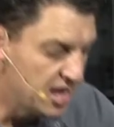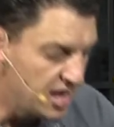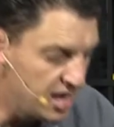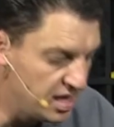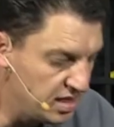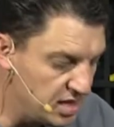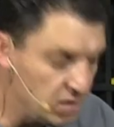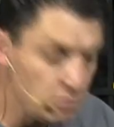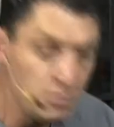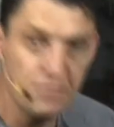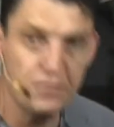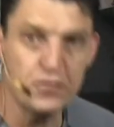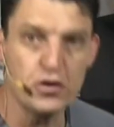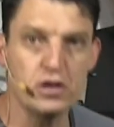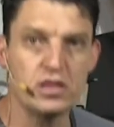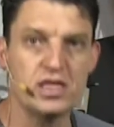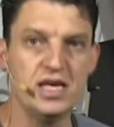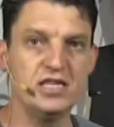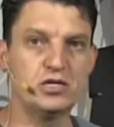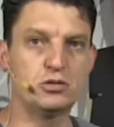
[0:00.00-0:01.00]
And then we've
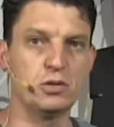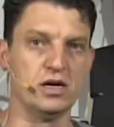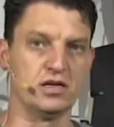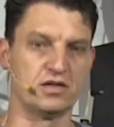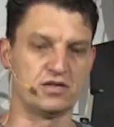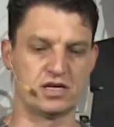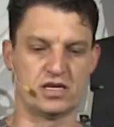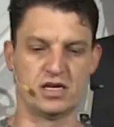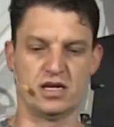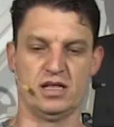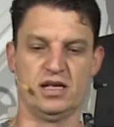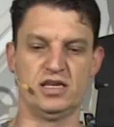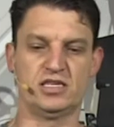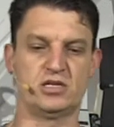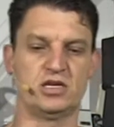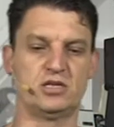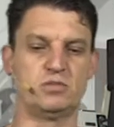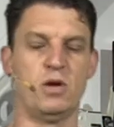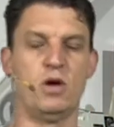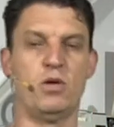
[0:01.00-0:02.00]
got these ones.
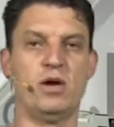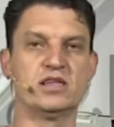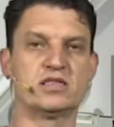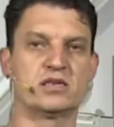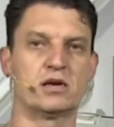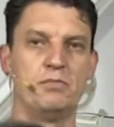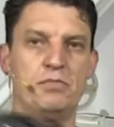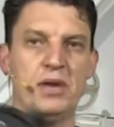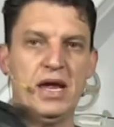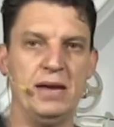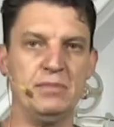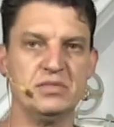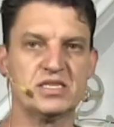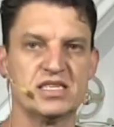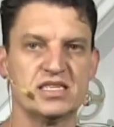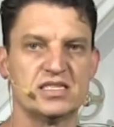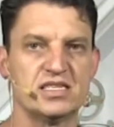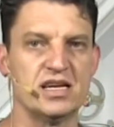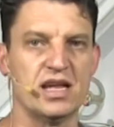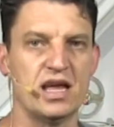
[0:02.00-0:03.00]
This is my ones from
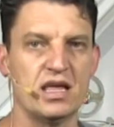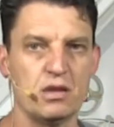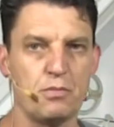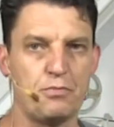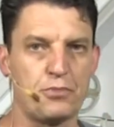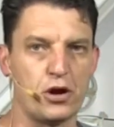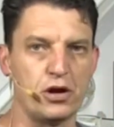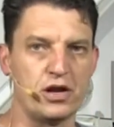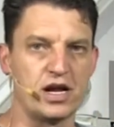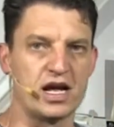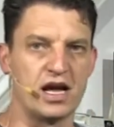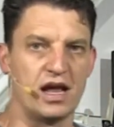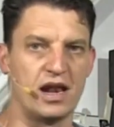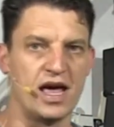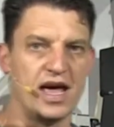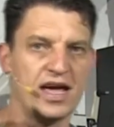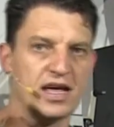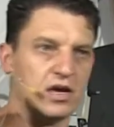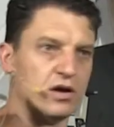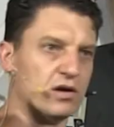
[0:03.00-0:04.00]
Beams. It's another product I
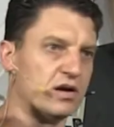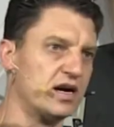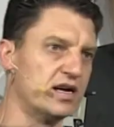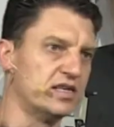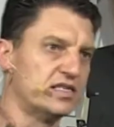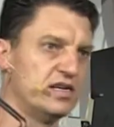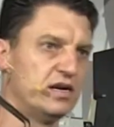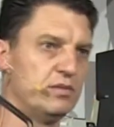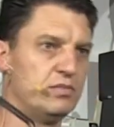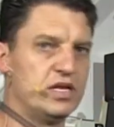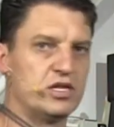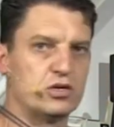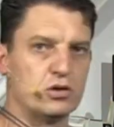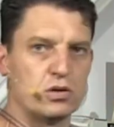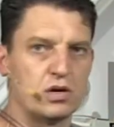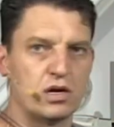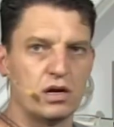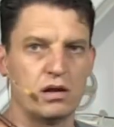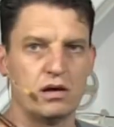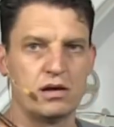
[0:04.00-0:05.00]
like. You guys hear me
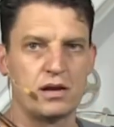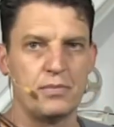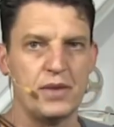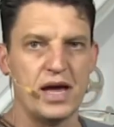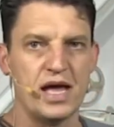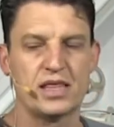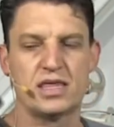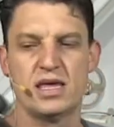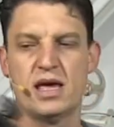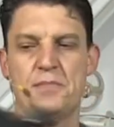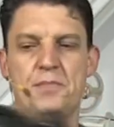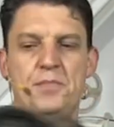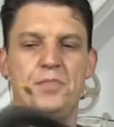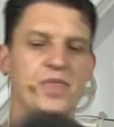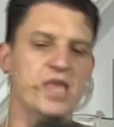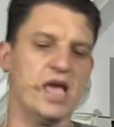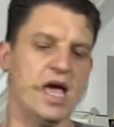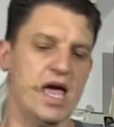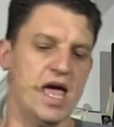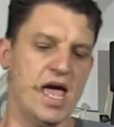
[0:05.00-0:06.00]
talk a lot about them.
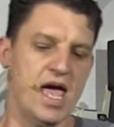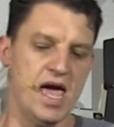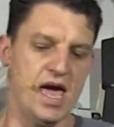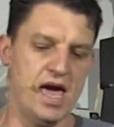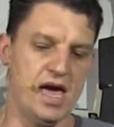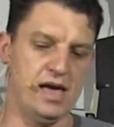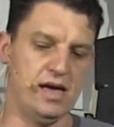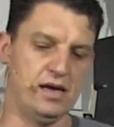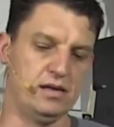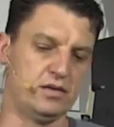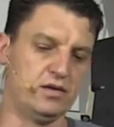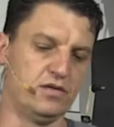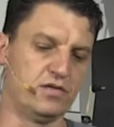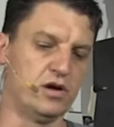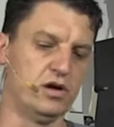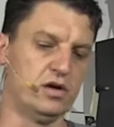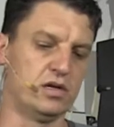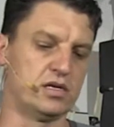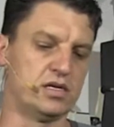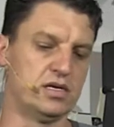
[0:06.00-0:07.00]
And you've
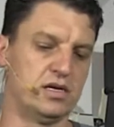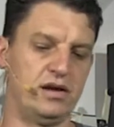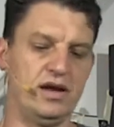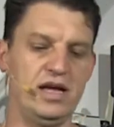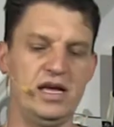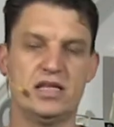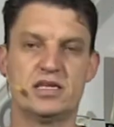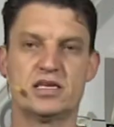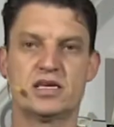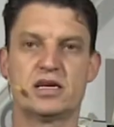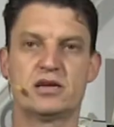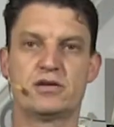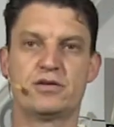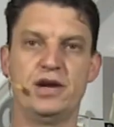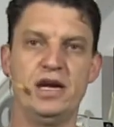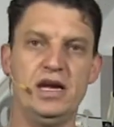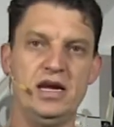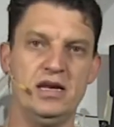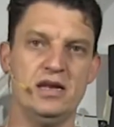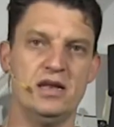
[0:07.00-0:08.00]
got red,
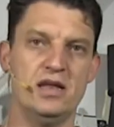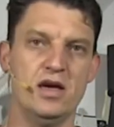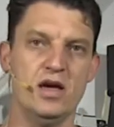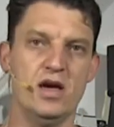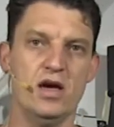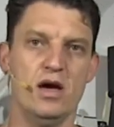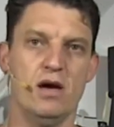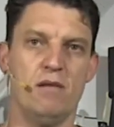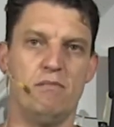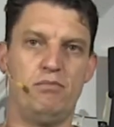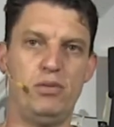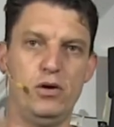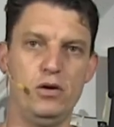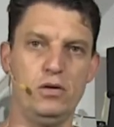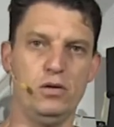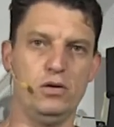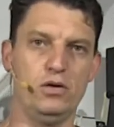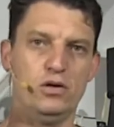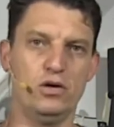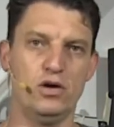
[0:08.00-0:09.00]
green,
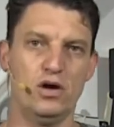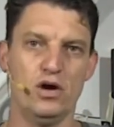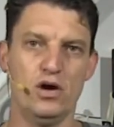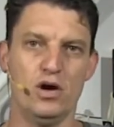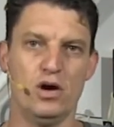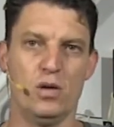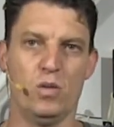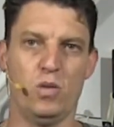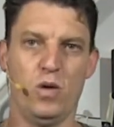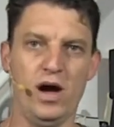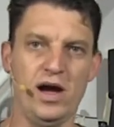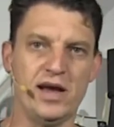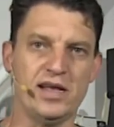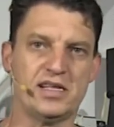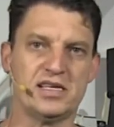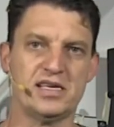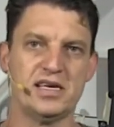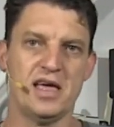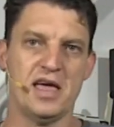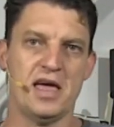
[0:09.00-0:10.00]
blue,
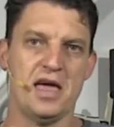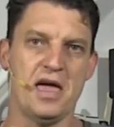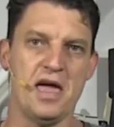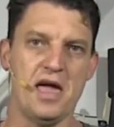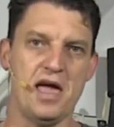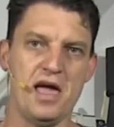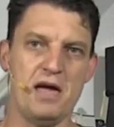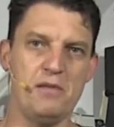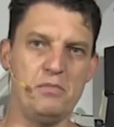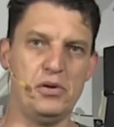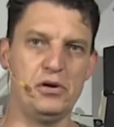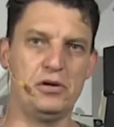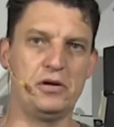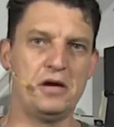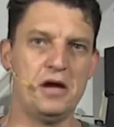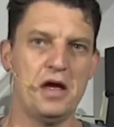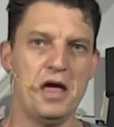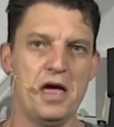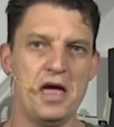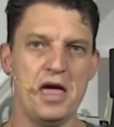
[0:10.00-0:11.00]
white,
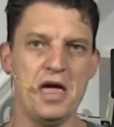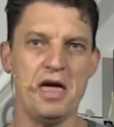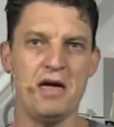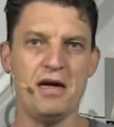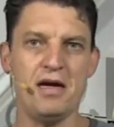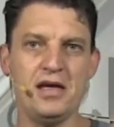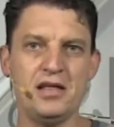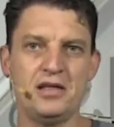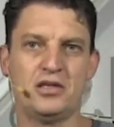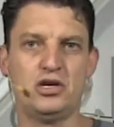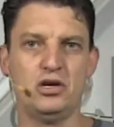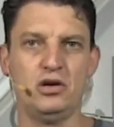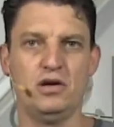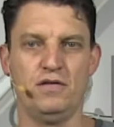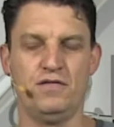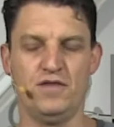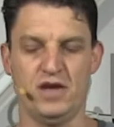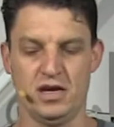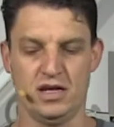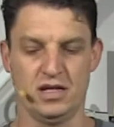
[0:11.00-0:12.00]
amber, and
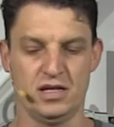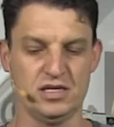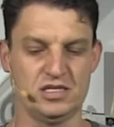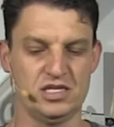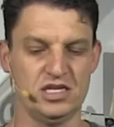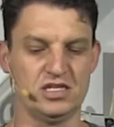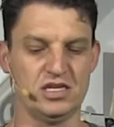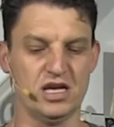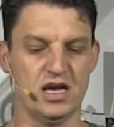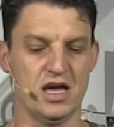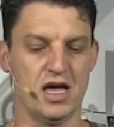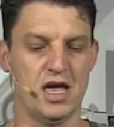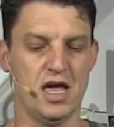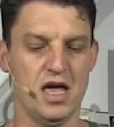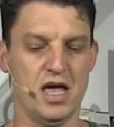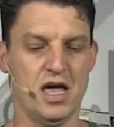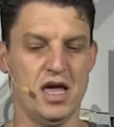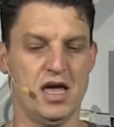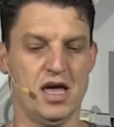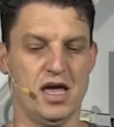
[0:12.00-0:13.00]
UV. This is a,
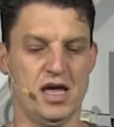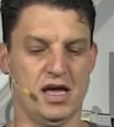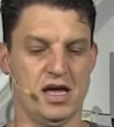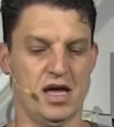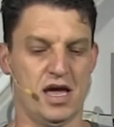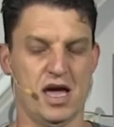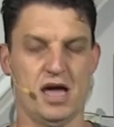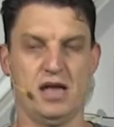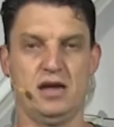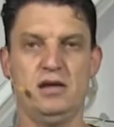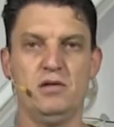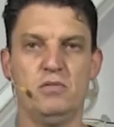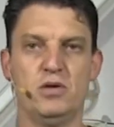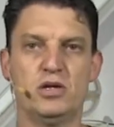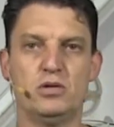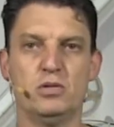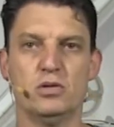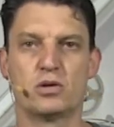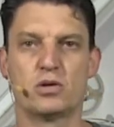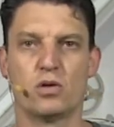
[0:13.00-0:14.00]
I don't know
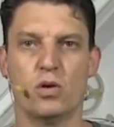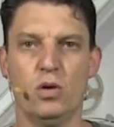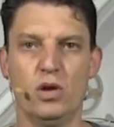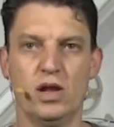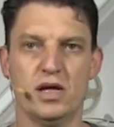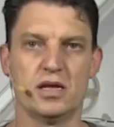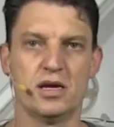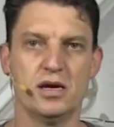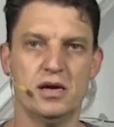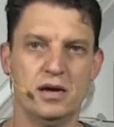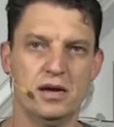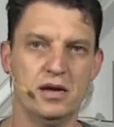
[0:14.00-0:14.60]
what you would call it.